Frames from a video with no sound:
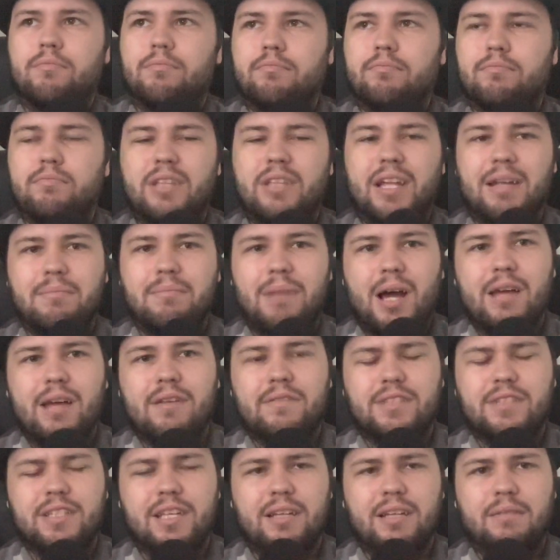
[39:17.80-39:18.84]
they might have
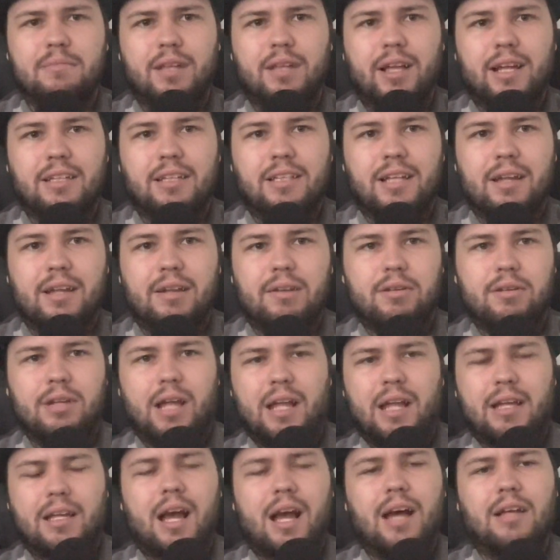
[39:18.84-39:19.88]
seemed like they
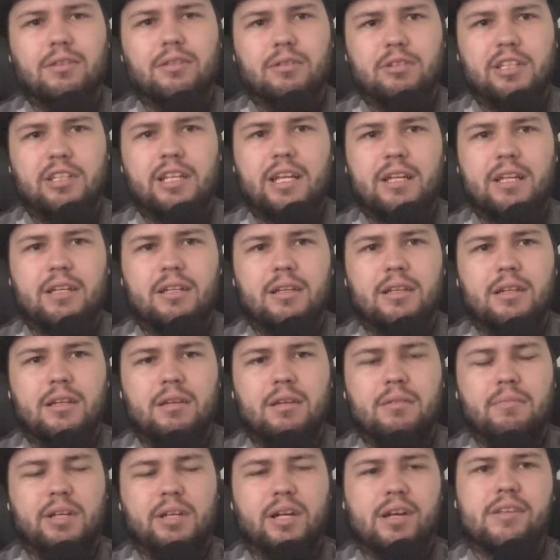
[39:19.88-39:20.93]
got in the lead
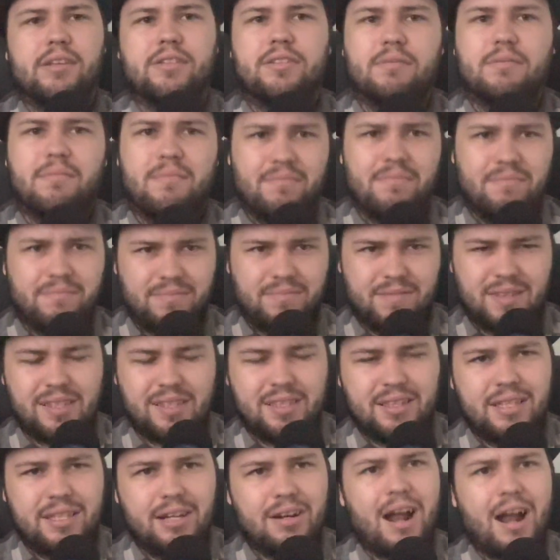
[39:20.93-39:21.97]
because
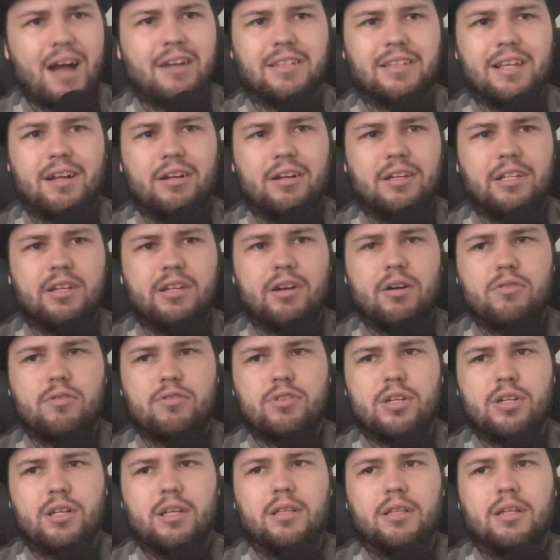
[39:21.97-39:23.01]
they're out there in the
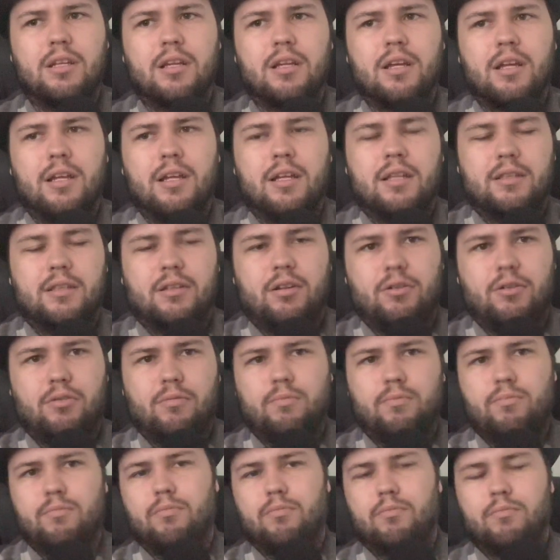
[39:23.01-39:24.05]
ocean, they're
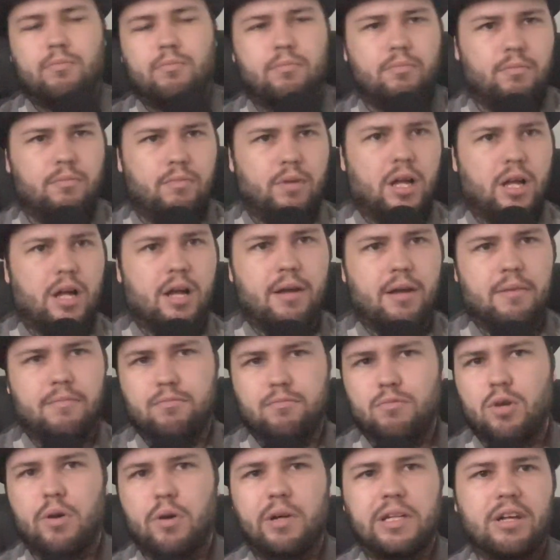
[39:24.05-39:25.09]

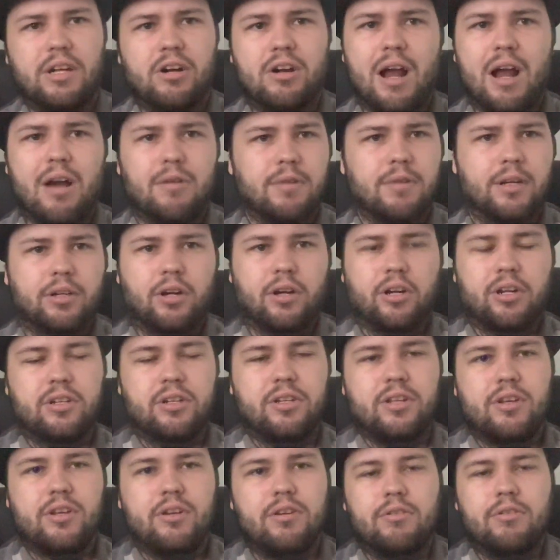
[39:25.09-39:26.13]
rowing their outrigger
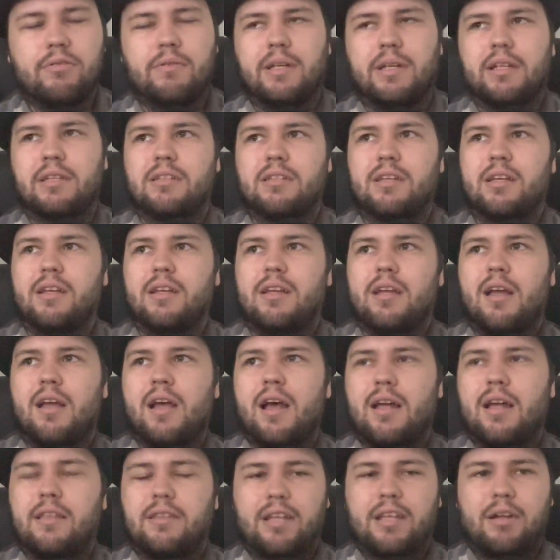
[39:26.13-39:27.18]
canoe, and
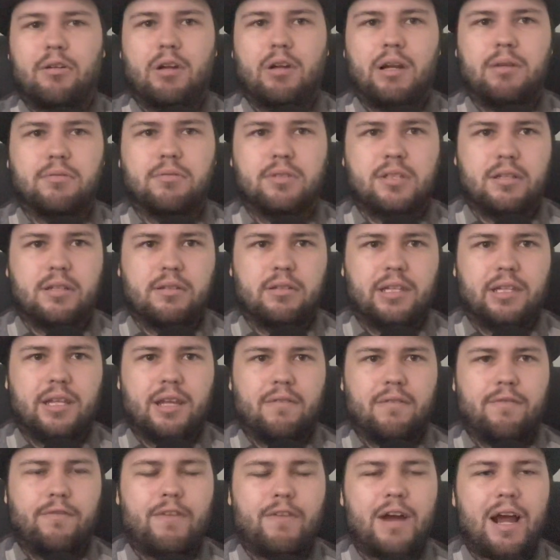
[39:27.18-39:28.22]
they were able to
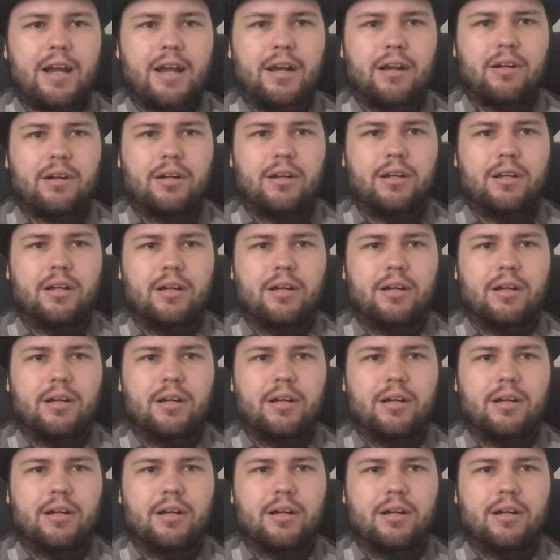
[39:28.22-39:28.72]
get fire.